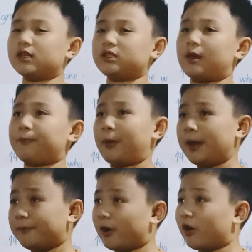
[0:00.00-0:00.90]
the
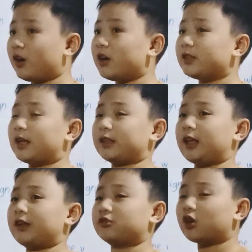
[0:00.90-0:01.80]
paper that
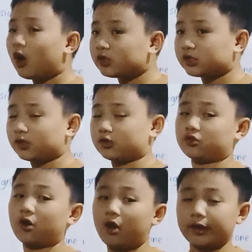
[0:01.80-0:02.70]
they draw the
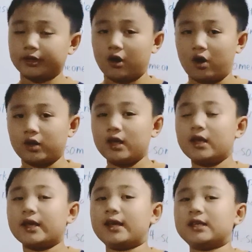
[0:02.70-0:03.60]
drawing on
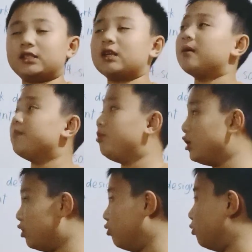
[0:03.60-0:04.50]
is
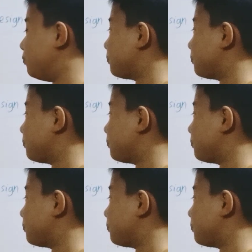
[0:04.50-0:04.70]
blue.